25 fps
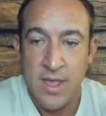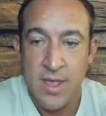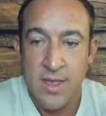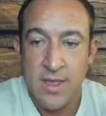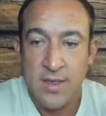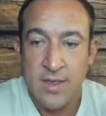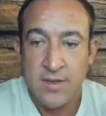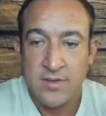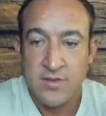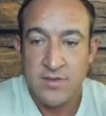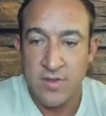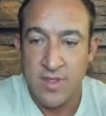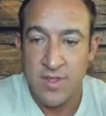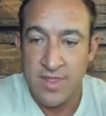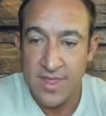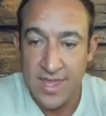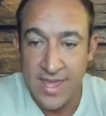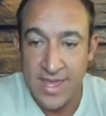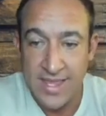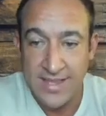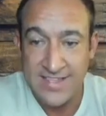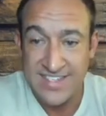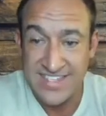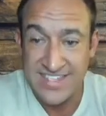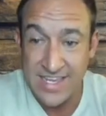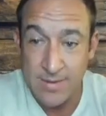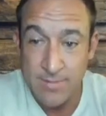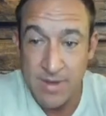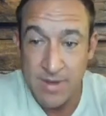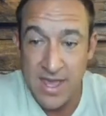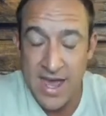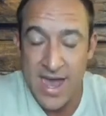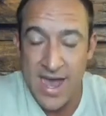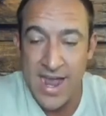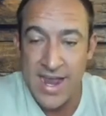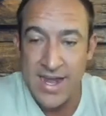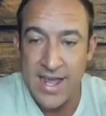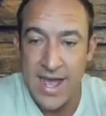so that they can see me
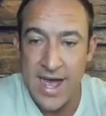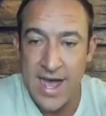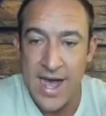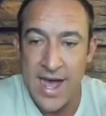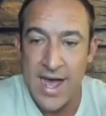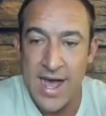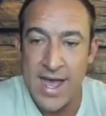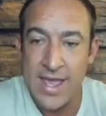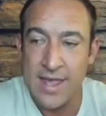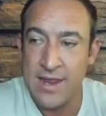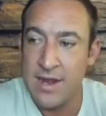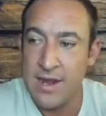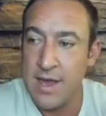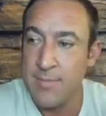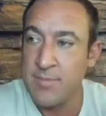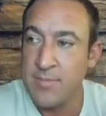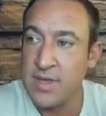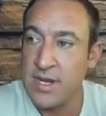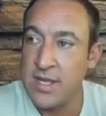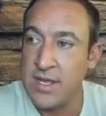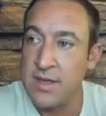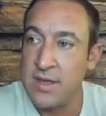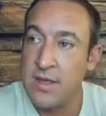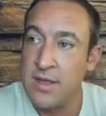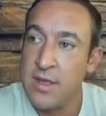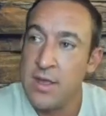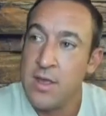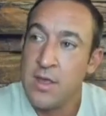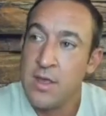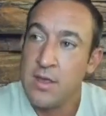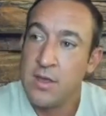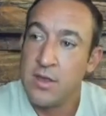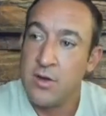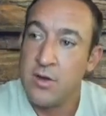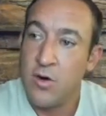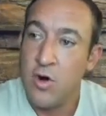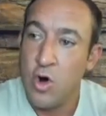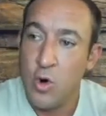eye to eye. And I'm going to,
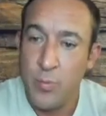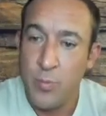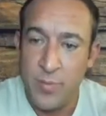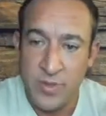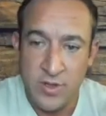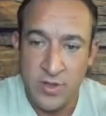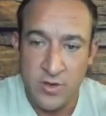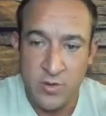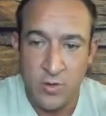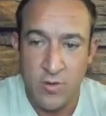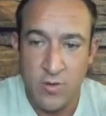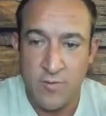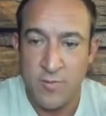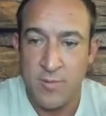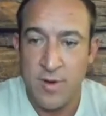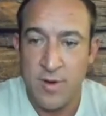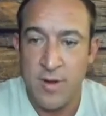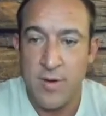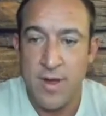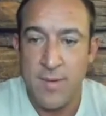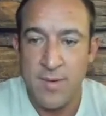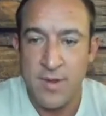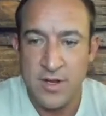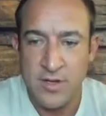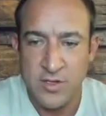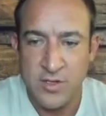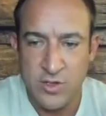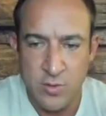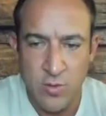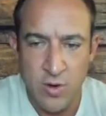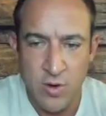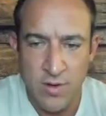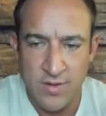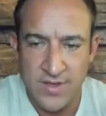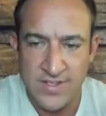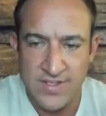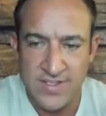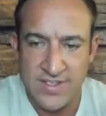open the door for my wife. I'm going to do
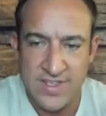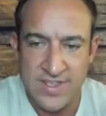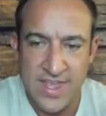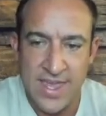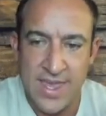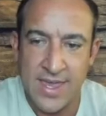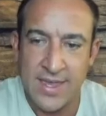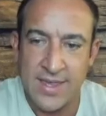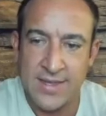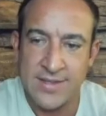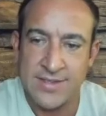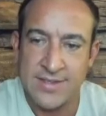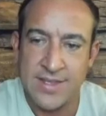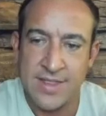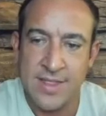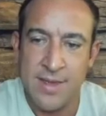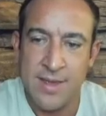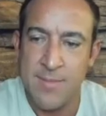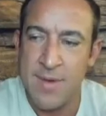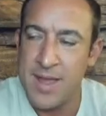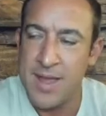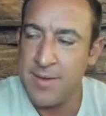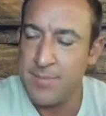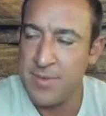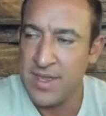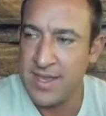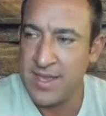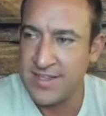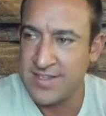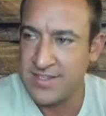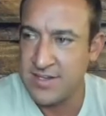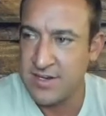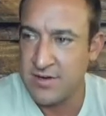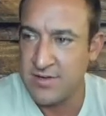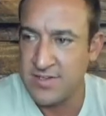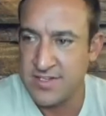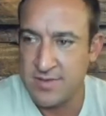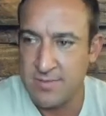all these things, and they might be
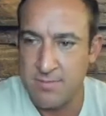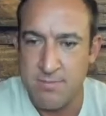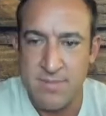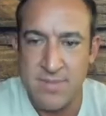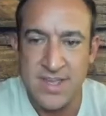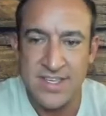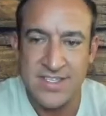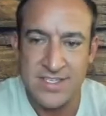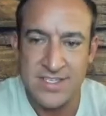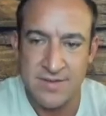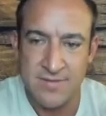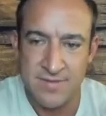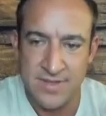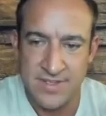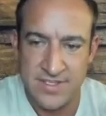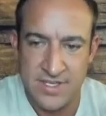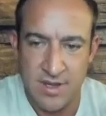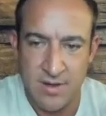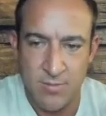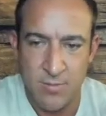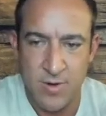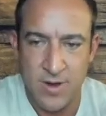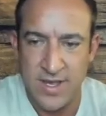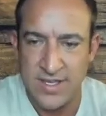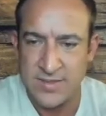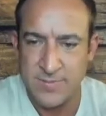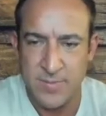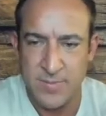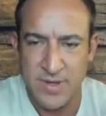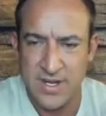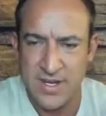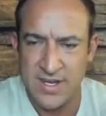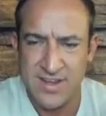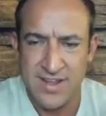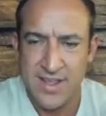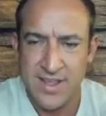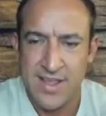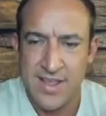considered submissive in some ways, but
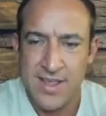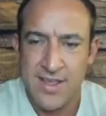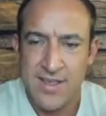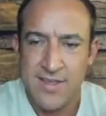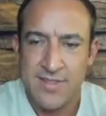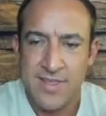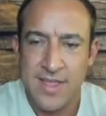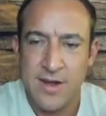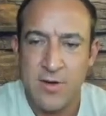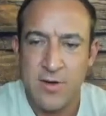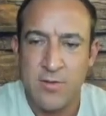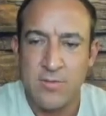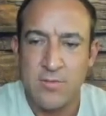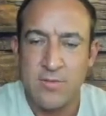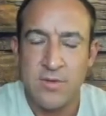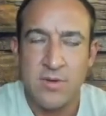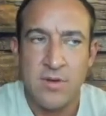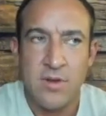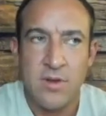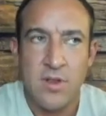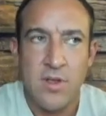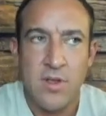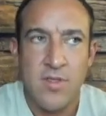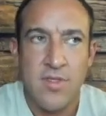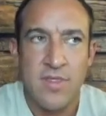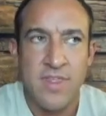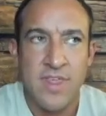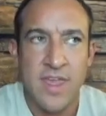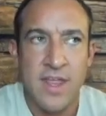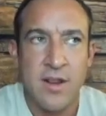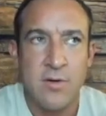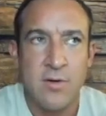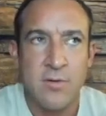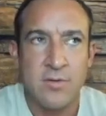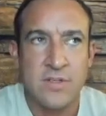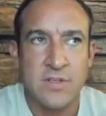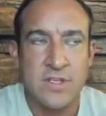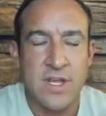they don't,
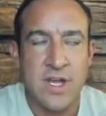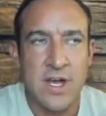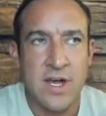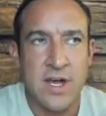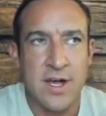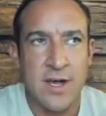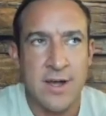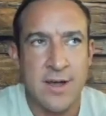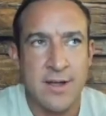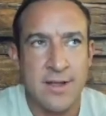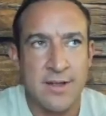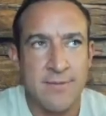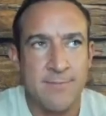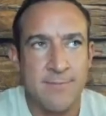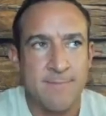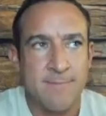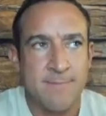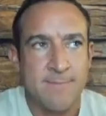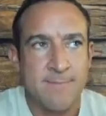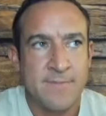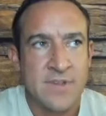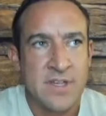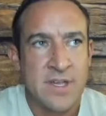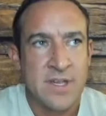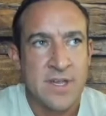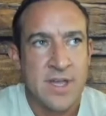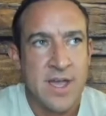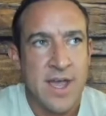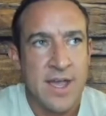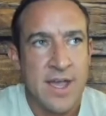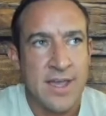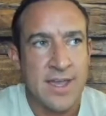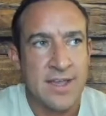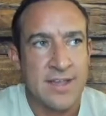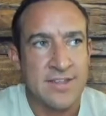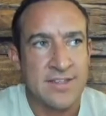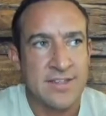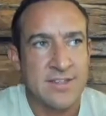I
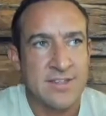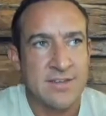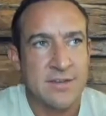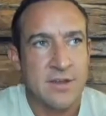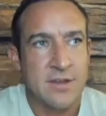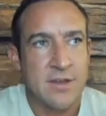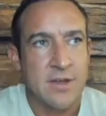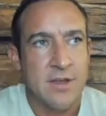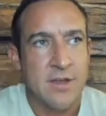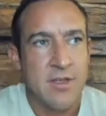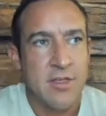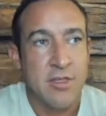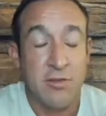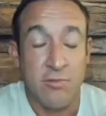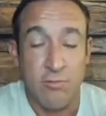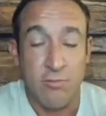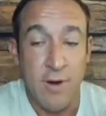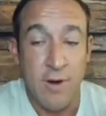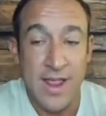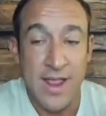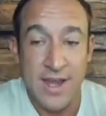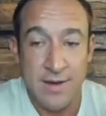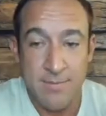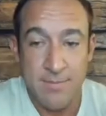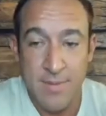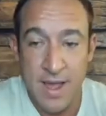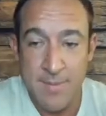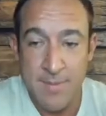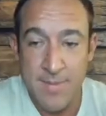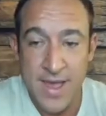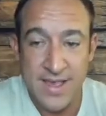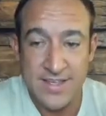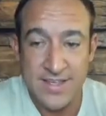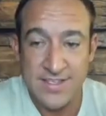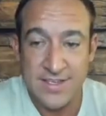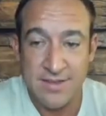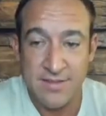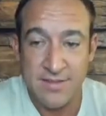guess, threaten my
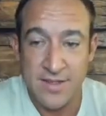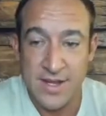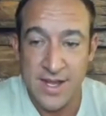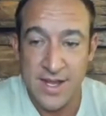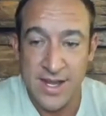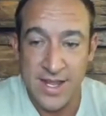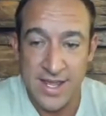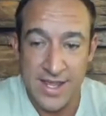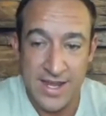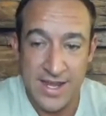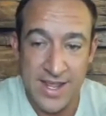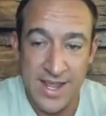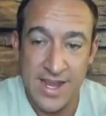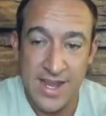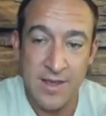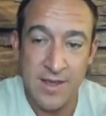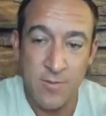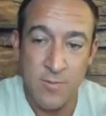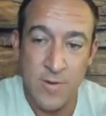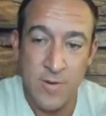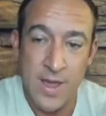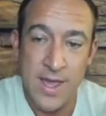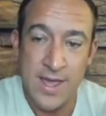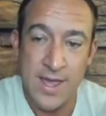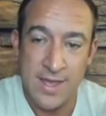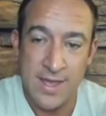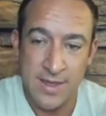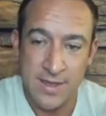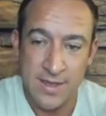masculinity in any way,